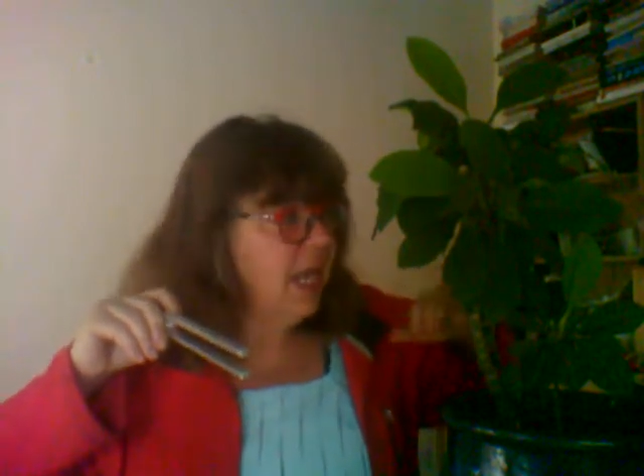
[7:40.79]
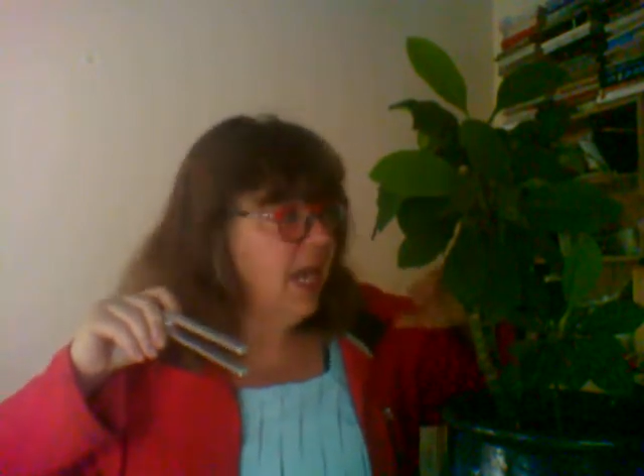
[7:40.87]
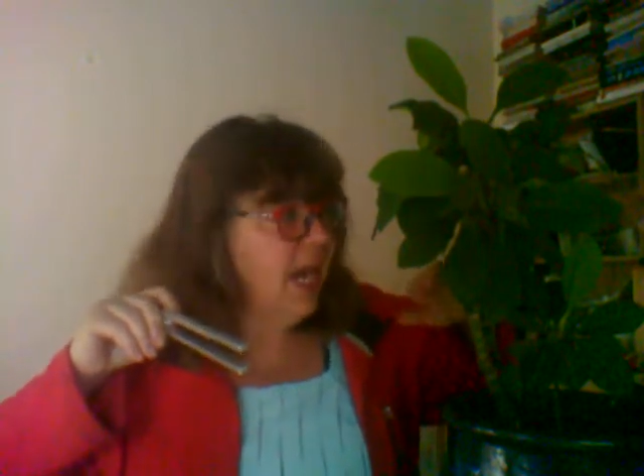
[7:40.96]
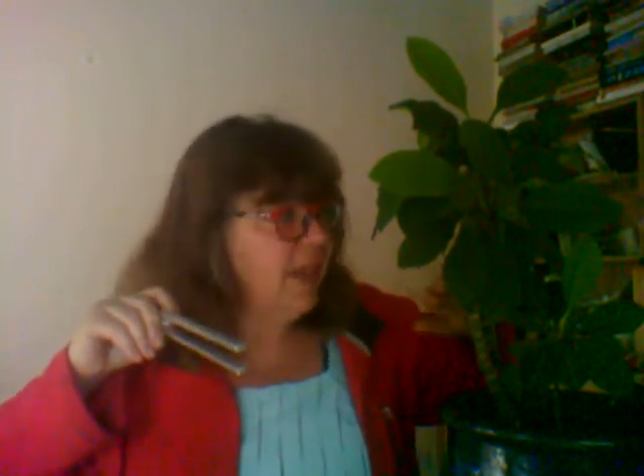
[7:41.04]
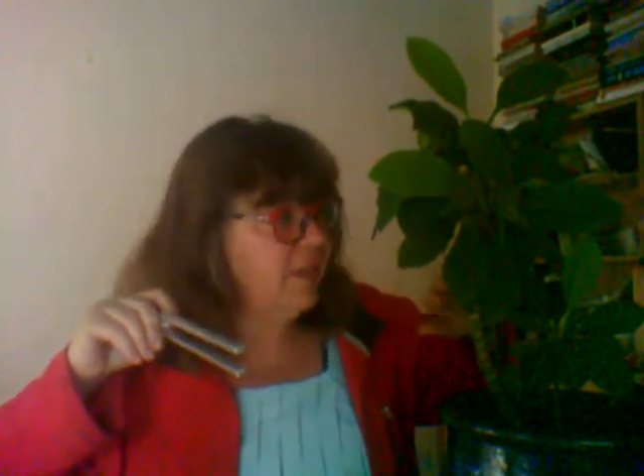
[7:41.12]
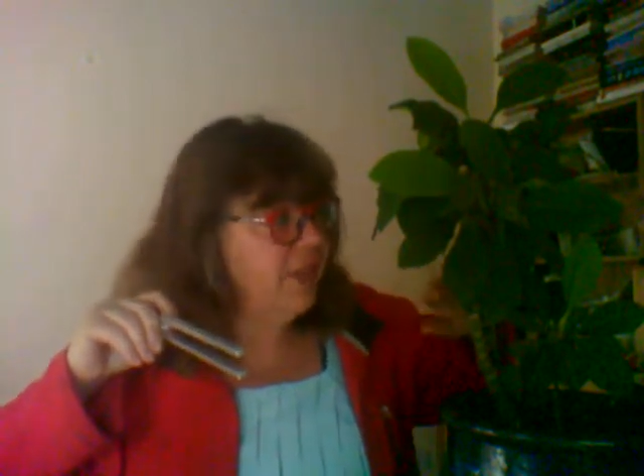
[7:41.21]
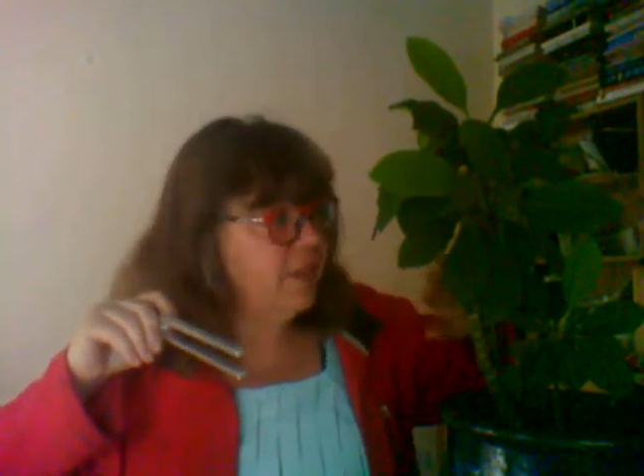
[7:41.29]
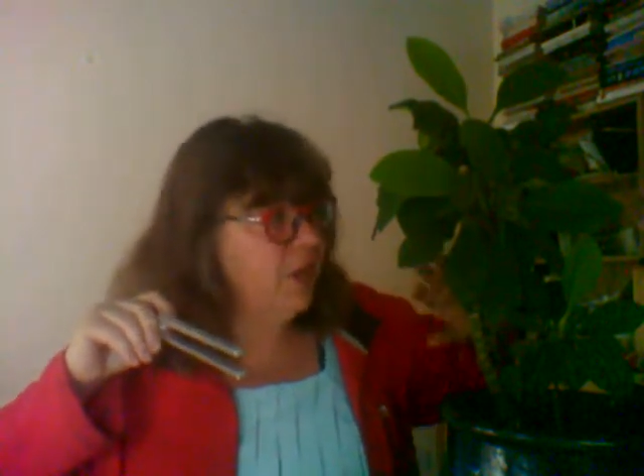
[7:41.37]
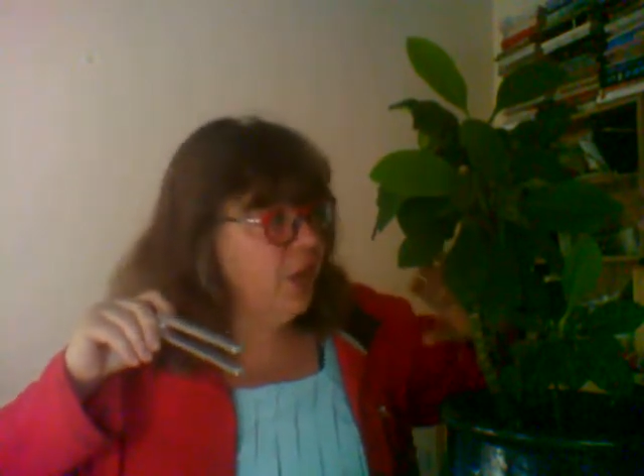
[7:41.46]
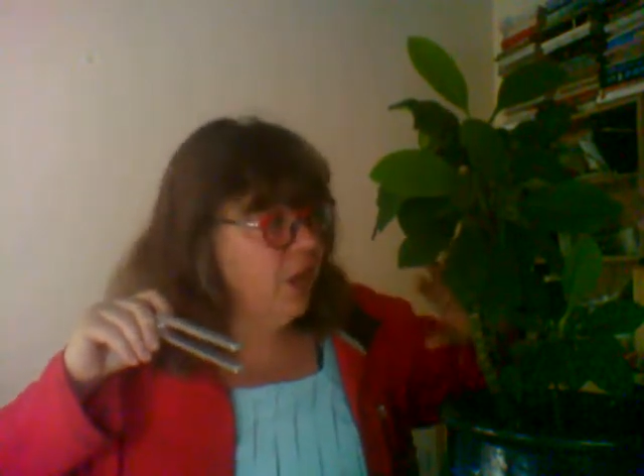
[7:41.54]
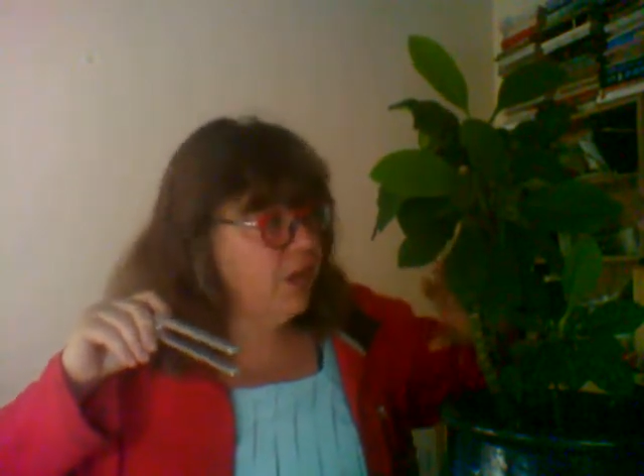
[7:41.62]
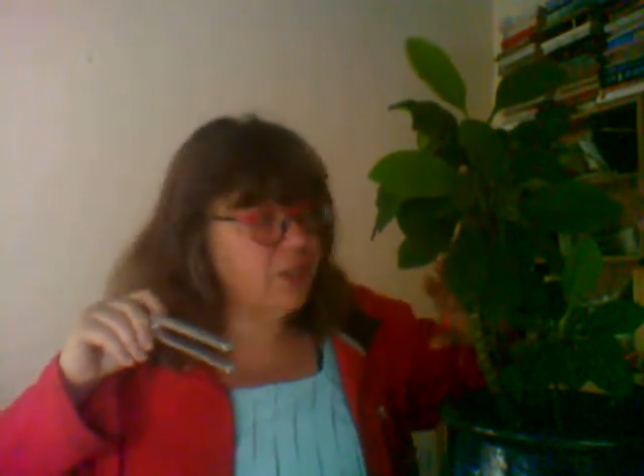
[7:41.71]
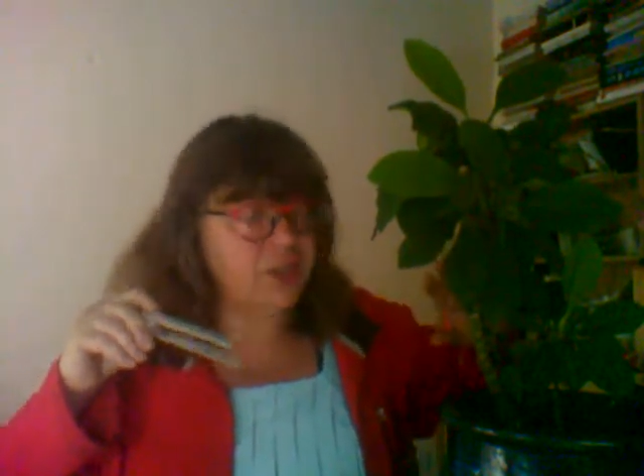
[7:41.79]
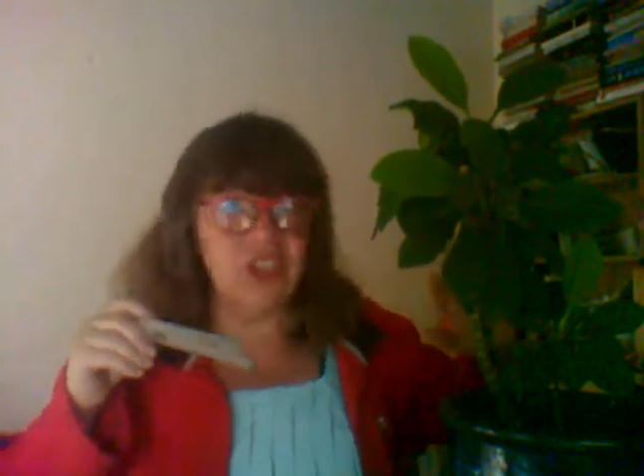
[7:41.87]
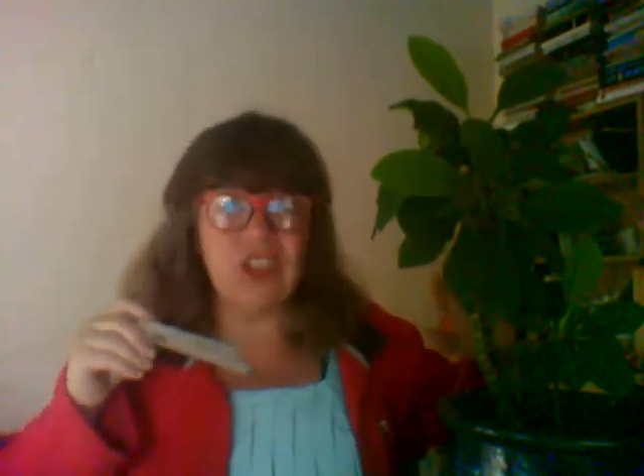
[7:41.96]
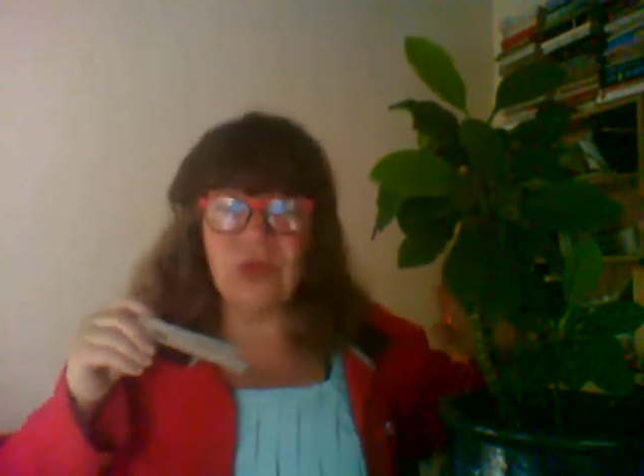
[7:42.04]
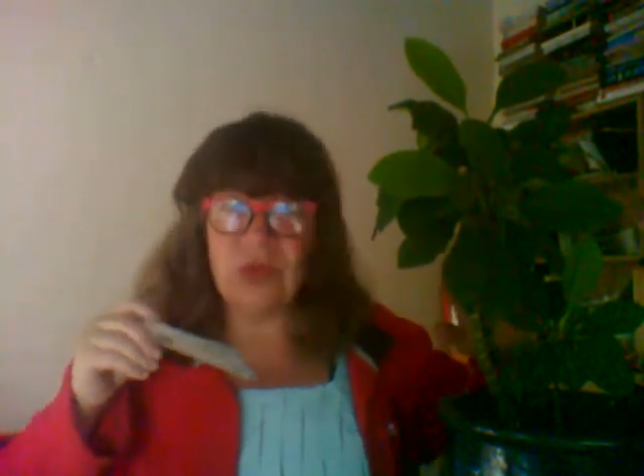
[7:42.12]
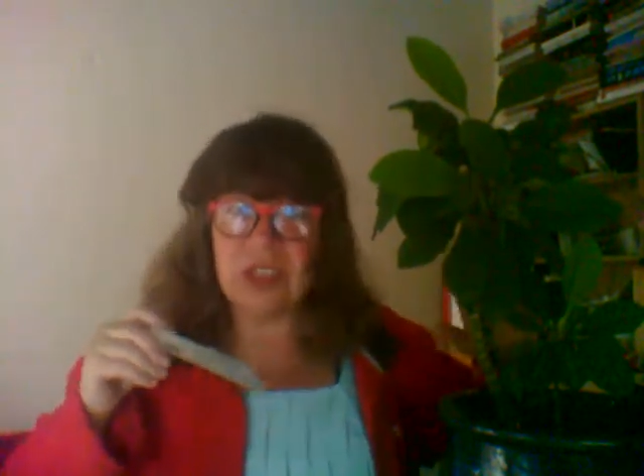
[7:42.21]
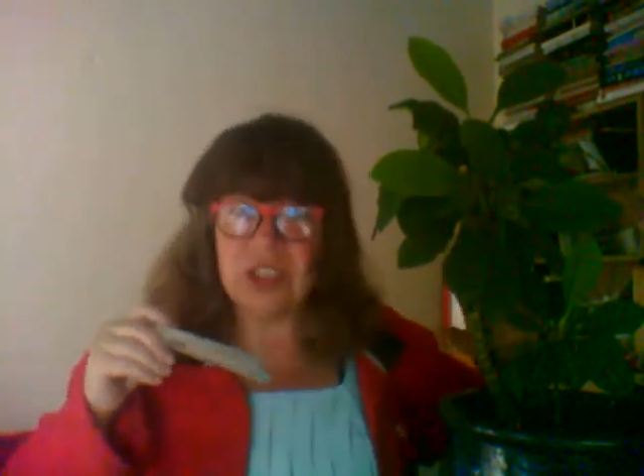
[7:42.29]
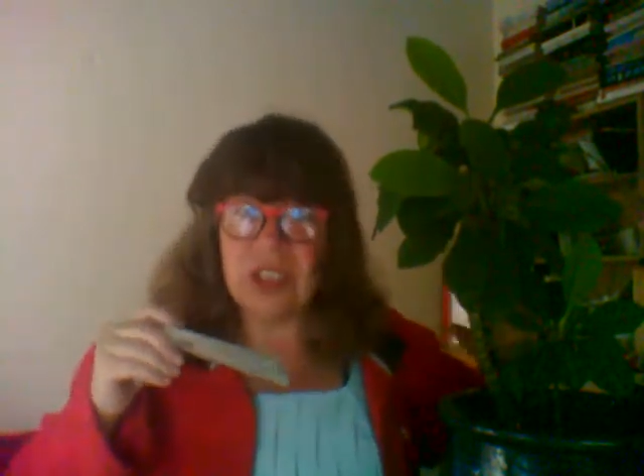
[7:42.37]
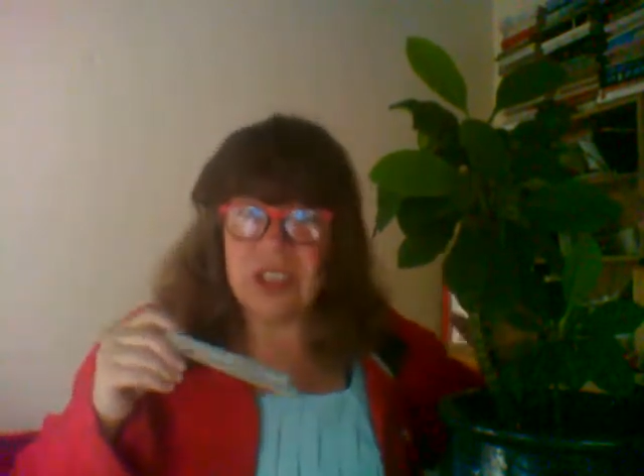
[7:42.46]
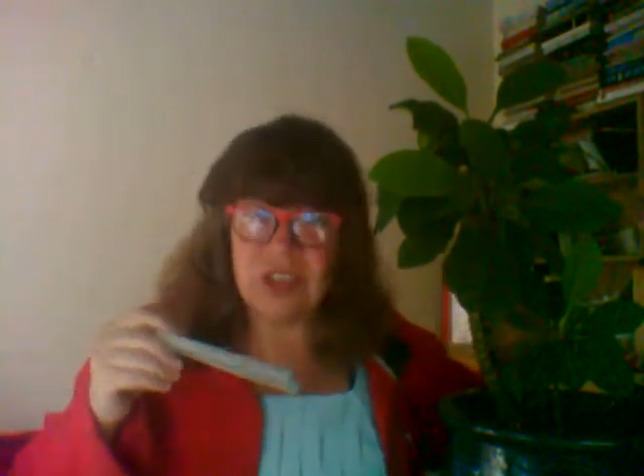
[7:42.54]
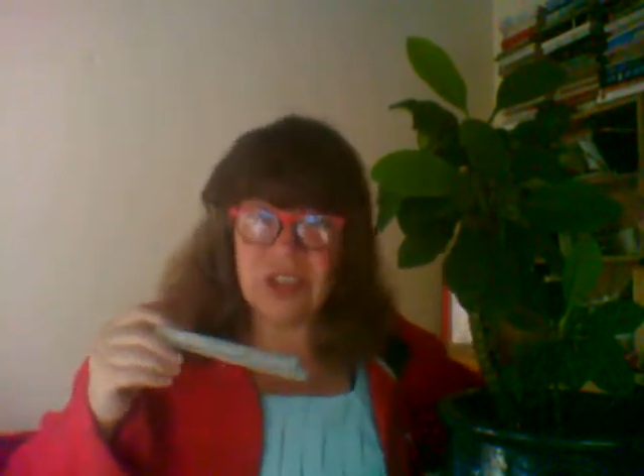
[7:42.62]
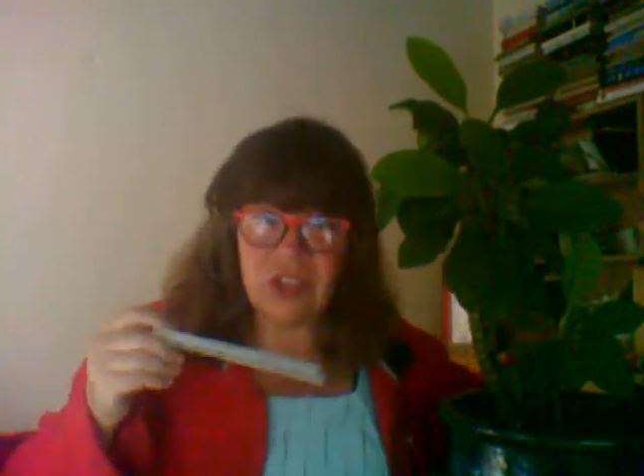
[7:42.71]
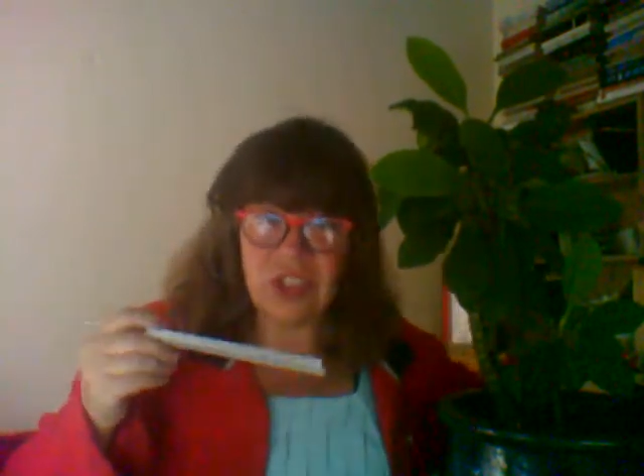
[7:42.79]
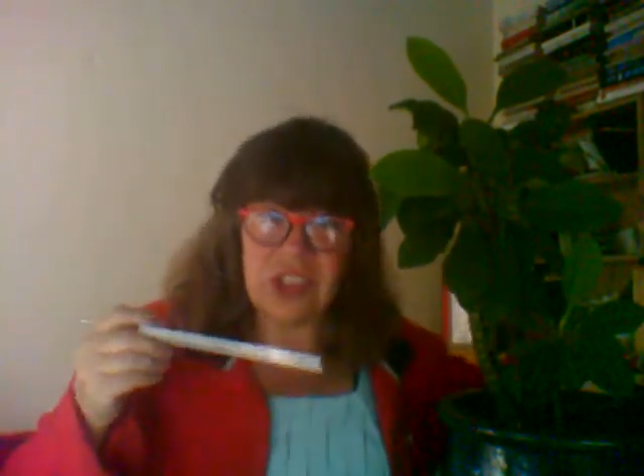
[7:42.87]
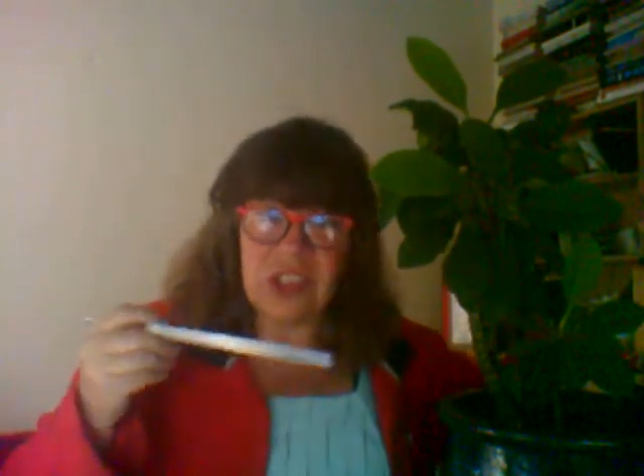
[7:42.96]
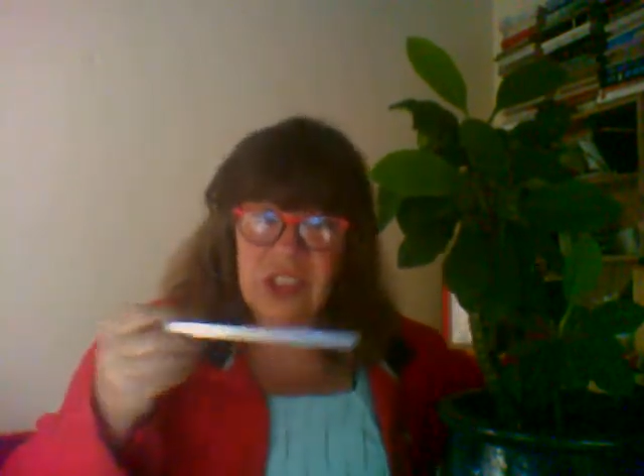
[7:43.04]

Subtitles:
And then the heart, which is just